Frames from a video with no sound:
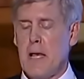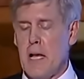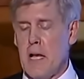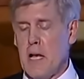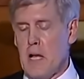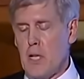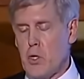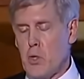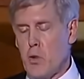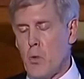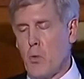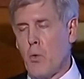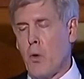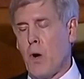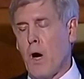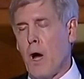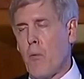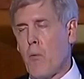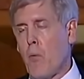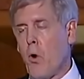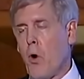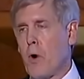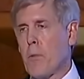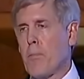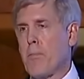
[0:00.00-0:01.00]
So I
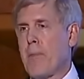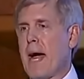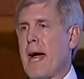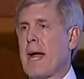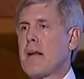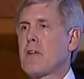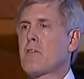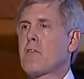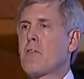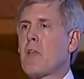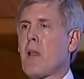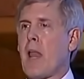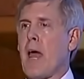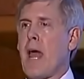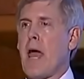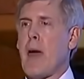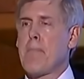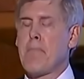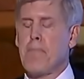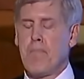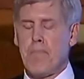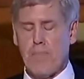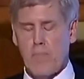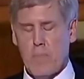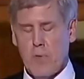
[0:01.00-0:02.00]
walked back to the
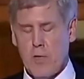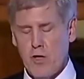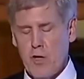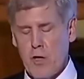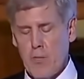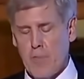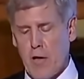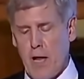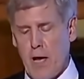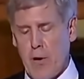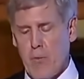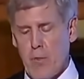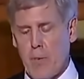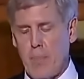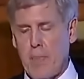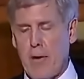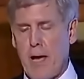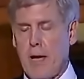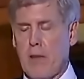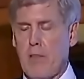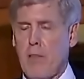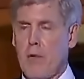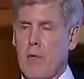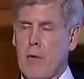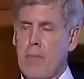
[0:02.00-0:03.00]
lab, and Jim and I went
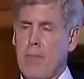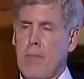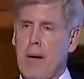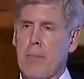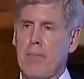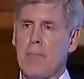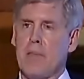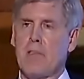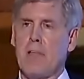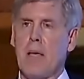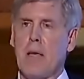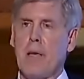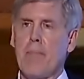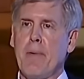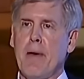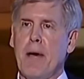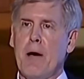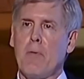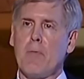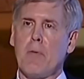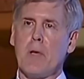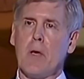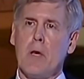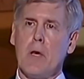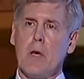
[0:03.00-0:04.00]
back there. We popped the tape
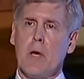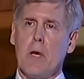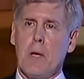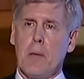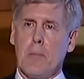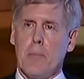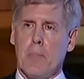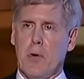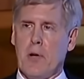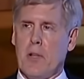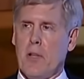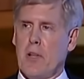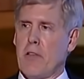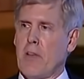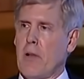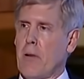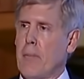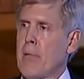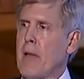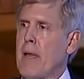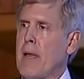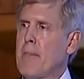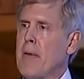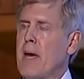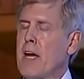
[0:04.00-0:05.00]
out, put it into the
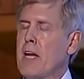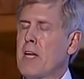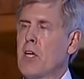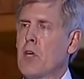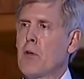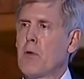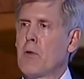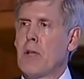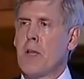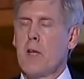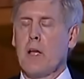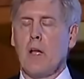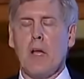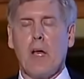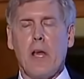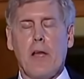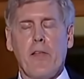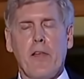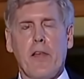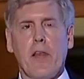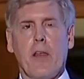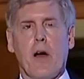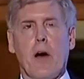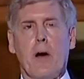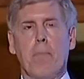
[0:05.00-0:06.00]
playback unit, and
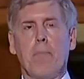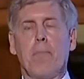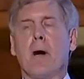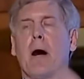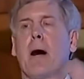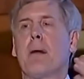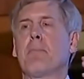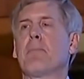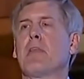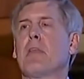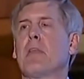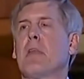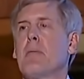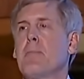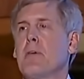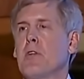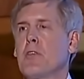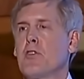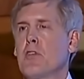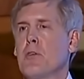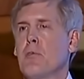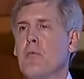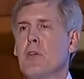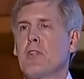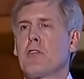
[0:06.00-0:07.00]
then up popped an image.
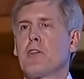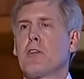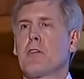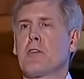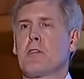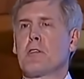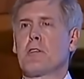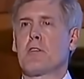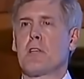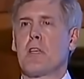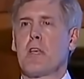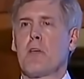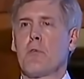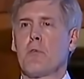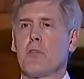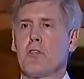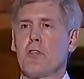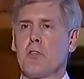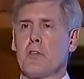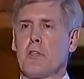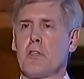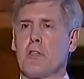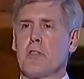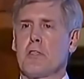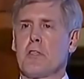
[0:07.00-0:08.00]
And what you could see was you
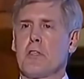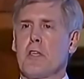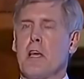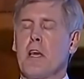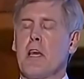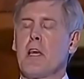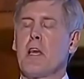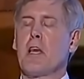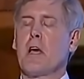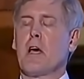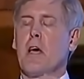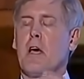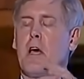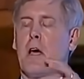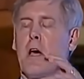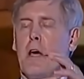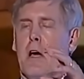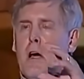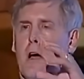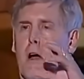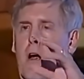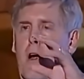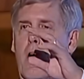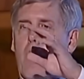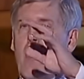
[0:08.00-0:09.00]
could see
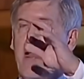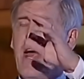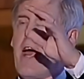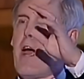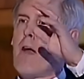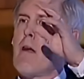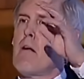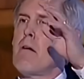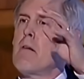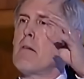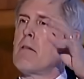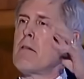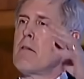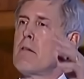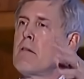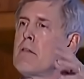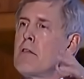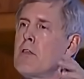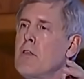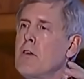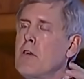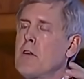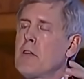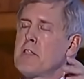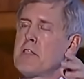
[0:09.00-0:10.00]
her hair,
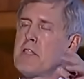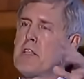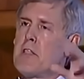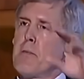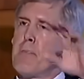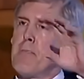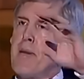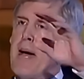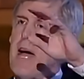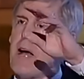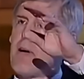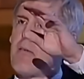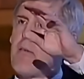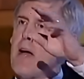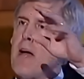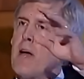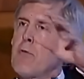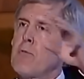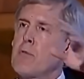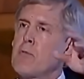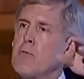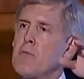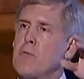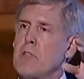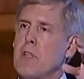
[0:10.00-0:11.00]
you could see the background,
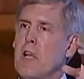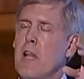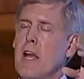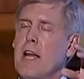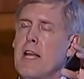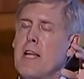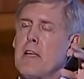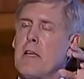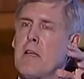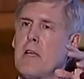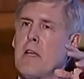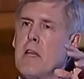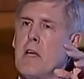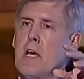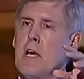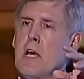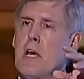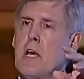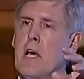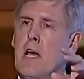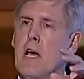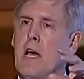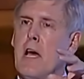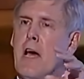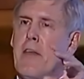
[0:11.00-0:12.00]
which was light,
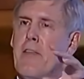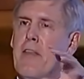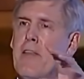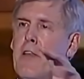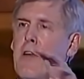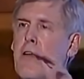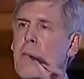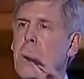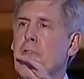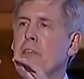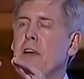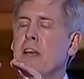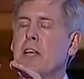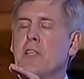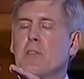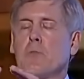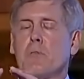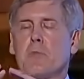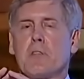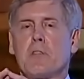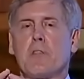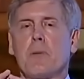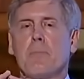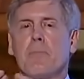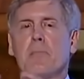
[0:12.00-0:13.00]
and then her face
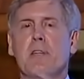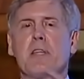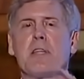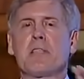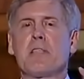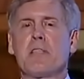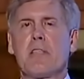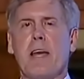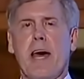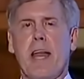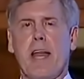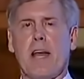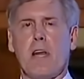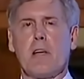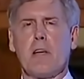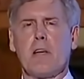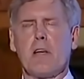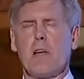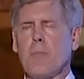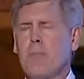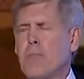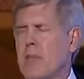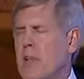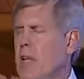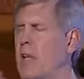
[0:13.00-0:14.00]
was complete static,
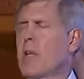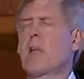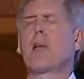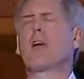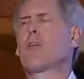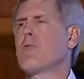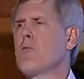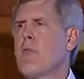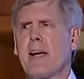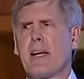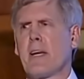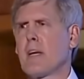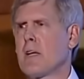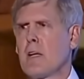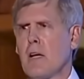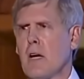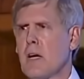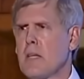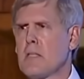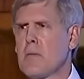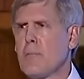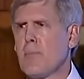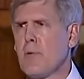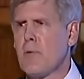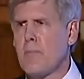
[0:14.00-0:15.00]
completely
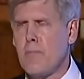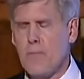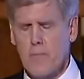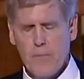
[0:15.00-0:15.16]
unrecognizable.